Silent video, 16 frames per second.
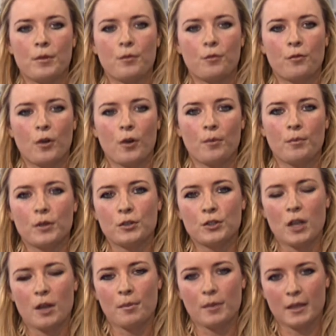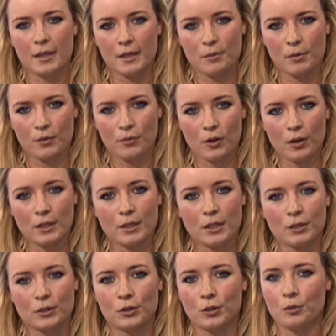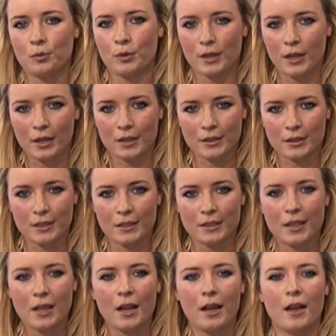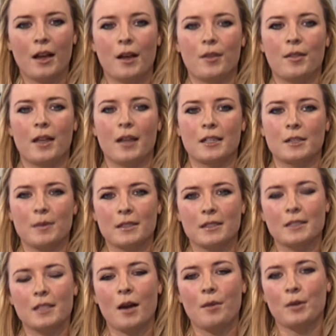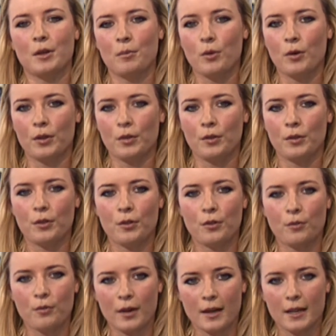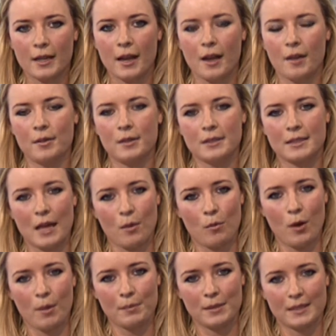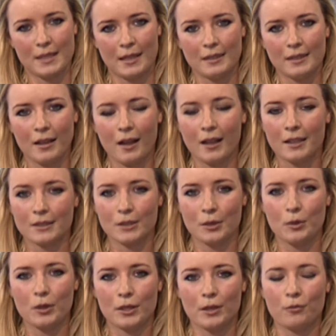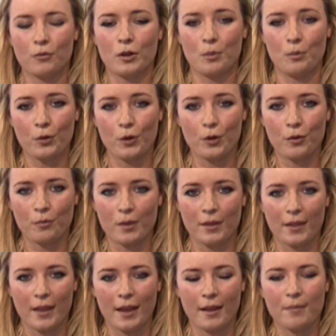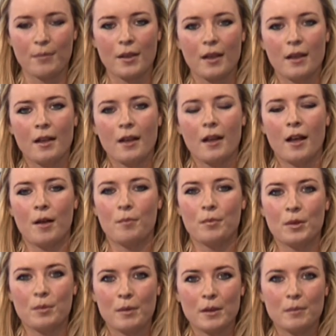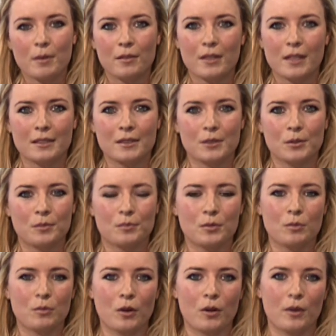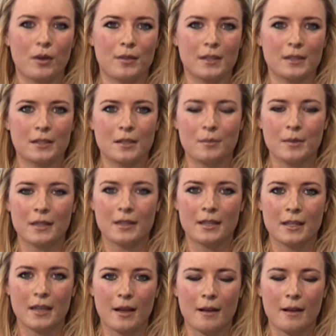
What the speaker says: From Germany we've got industrial production, that expected to come in at 0.3, it's down 1% last, so we're looking for an improvement there. But the big bit of data tomorrow I think is going to be